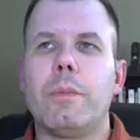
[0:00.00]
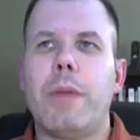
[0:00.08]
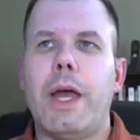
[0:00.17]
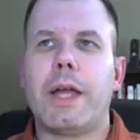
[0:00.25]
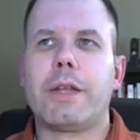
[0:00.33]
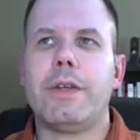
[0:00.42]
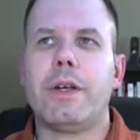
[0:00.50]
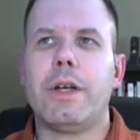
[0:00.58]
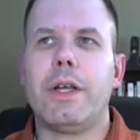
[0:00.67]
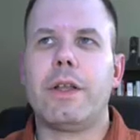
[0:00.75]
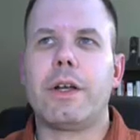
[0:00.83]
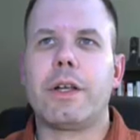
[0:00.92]

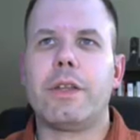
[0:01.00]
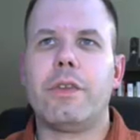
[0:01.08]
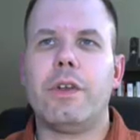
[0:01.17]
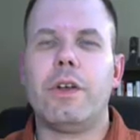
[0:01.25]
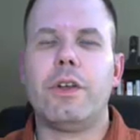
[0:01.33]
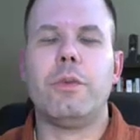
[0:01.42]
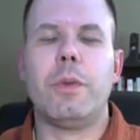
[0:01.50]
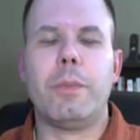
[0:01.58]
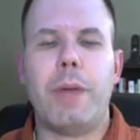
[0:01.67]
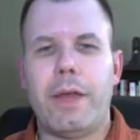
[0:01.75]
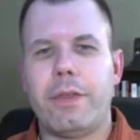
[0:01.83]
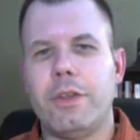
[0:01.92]
bacteria that are considered human
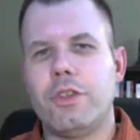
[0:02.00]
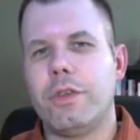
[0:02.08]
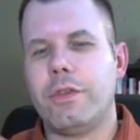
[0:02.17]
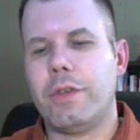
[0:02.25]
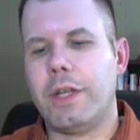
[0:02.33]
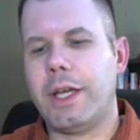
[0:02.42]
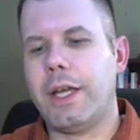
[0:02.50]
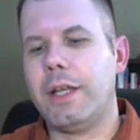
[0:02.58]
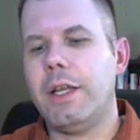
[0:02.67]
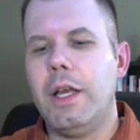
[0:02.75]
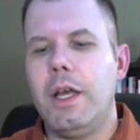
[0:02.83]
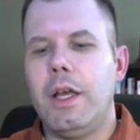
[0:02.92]
pathogens. And again,
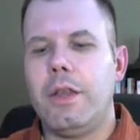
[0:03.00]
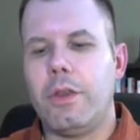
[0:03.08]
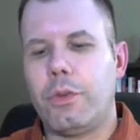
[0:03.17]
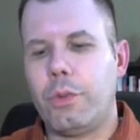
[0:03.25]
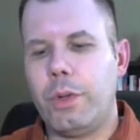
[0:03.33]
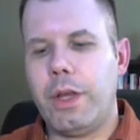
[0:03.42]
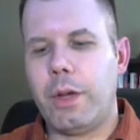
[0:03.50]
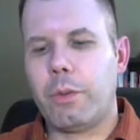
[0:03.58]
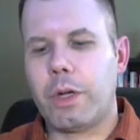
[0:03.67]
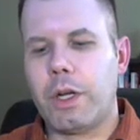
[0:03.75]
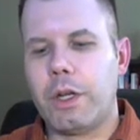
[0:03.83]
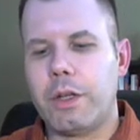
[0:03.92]
the three that
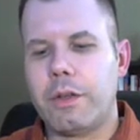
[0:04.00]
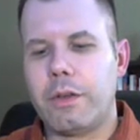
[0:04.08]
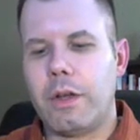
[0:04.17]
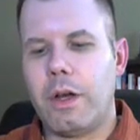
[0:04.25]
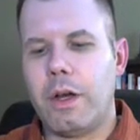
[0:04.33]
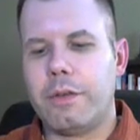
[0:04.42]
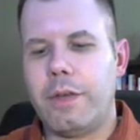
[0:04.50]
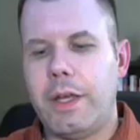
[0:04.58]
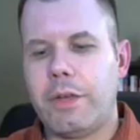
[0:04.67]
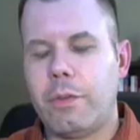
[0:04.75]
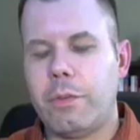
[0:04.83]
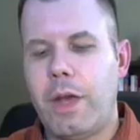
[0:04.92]
we're going to take
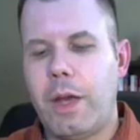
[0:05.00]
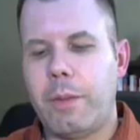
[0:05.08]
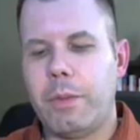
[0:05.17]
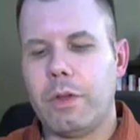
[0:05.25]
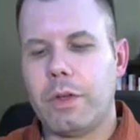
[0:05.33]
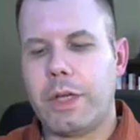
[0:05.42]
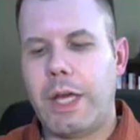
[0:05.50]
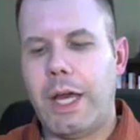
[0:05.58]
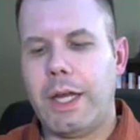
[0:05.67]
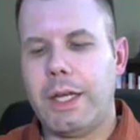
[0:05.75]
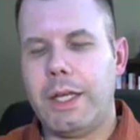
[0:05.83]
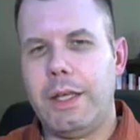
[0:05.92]
some time and look
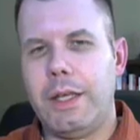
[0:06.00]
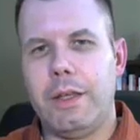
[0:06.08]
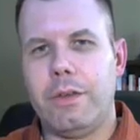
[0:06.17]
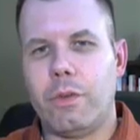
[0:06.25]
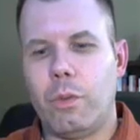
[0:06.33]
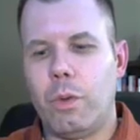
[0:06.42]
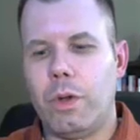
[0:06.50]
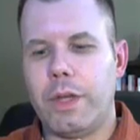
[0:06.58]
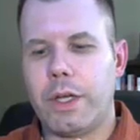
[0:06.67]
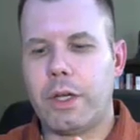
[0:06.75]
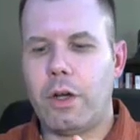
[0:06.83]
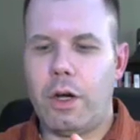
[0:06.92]
at is the one
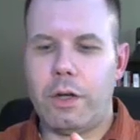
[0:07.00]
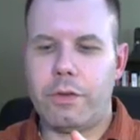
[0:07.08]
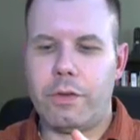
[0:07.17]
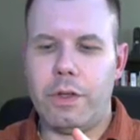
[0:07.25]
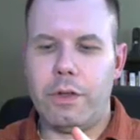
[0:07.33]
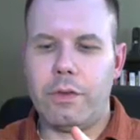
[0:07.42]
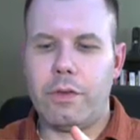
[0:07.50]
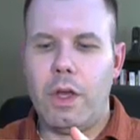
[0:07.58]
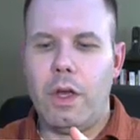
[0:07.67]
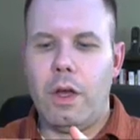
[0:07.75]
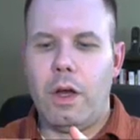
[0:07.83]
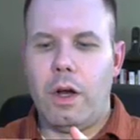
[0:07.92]
that causes
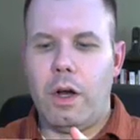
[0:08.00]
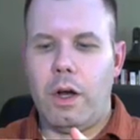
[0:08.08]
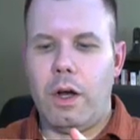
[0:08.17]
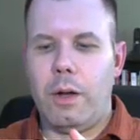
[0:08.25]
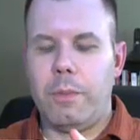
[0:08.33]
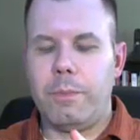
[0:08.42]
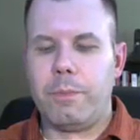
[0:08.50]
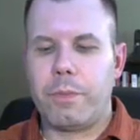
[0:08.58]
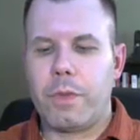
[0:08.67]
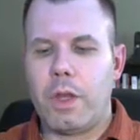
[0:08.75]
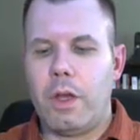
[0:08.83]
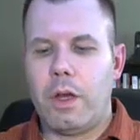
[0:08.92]

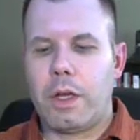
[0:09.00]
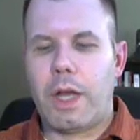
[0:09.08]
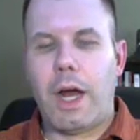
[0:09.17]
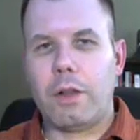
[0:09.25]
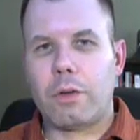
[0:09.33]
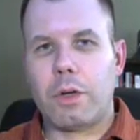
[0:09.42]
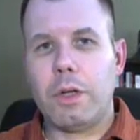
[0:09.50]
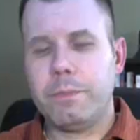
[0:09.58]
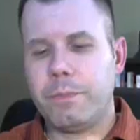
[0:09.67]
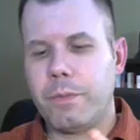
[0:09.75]
cholera,